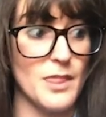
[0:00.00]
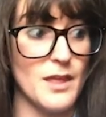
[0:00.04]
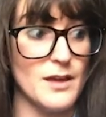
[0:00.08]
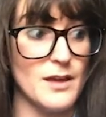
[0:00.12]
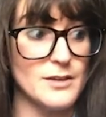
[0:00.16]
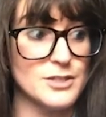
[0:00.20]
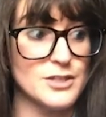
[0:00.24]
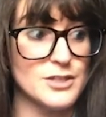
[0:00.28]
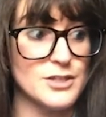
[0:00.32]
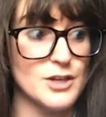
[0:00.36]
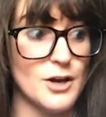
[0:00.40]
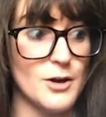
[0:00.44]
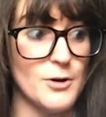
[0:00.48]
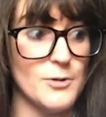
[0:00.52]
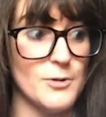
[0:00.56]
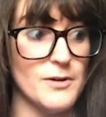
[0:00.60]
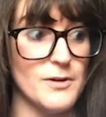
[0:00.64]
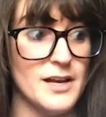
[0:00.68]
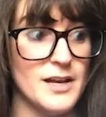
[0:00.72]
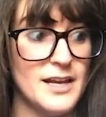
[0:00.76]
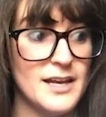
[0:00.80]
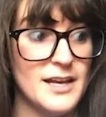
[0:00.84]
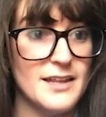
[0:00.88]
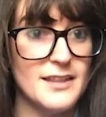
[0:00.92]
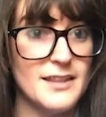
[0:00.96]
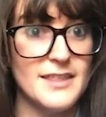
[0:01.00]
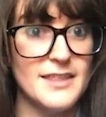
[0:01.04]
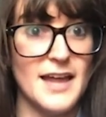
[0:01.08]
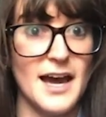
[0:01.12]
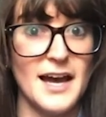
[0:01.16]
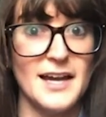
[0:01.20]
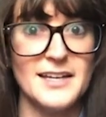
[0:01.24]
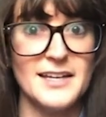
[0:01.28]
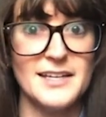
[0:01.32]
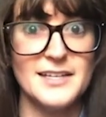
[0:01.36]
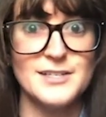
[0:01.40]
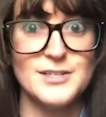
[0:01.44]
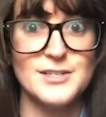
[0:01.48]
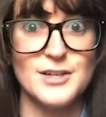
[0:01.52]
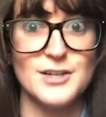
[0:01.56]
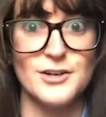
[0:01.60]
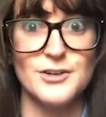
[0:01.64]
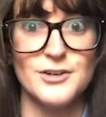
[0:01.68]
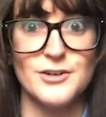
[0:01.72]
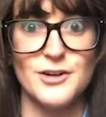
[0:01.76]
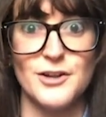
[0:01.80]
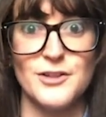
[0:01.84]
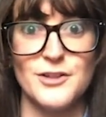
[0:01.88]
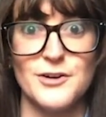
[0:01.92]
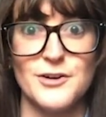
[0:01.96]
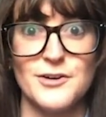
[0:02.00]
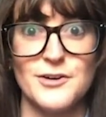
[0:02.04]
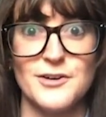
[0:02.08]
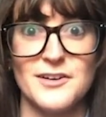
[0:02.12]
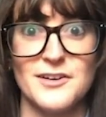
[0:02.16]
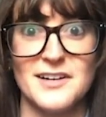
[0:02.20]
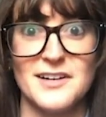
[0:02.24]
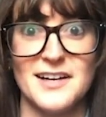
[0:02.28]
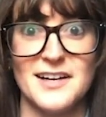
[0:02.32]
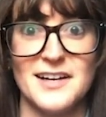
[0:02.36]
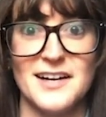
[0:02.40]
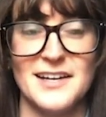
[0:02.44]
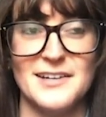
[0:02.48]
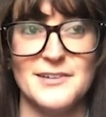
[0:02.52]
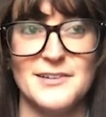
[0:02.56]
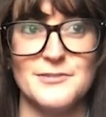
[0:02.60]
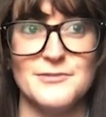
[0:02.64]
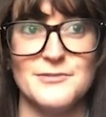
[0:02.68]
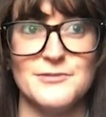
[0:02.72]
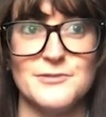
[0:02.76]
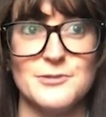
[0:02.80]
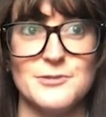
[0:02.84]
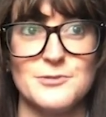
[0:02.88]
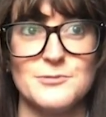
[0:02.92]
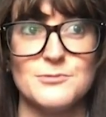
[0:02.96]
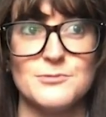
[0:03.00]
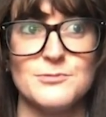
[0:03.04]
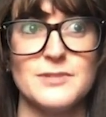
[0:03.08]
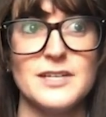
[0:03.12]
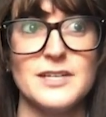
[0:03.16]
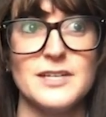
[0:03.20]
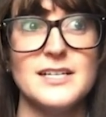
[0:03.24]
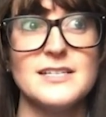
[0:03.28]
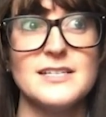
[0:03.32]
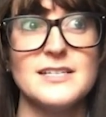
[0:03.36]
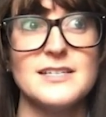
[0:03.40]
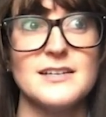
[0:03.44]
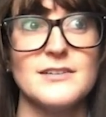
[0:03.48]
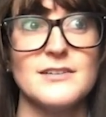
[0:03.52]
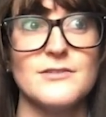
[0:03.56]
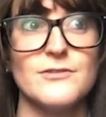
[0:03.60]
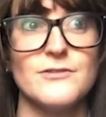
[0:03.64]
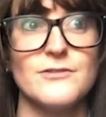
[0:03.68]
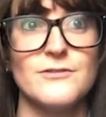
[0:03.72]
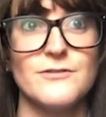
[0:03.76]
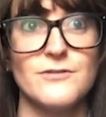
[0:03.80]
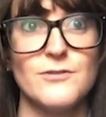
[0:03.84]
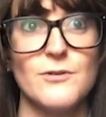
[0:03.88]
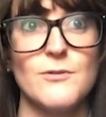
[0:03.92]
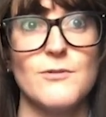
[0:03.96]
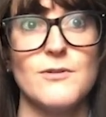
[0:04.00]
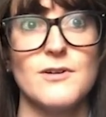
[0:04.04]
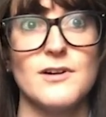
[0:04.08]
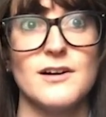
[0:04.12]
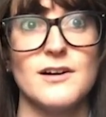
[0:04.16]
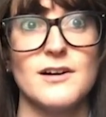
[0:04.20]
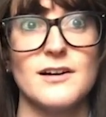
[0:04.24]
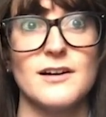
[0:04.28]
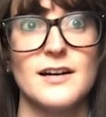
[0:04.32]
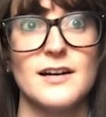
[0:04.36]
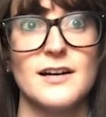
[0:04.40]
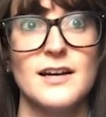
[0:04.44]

So that is another kind of reason for